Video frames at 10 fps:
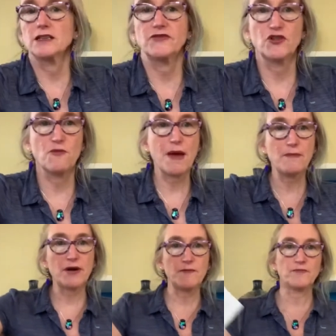If you
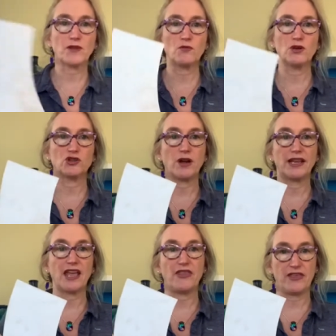remember, we're trying to
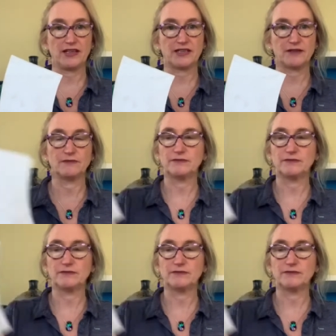get this.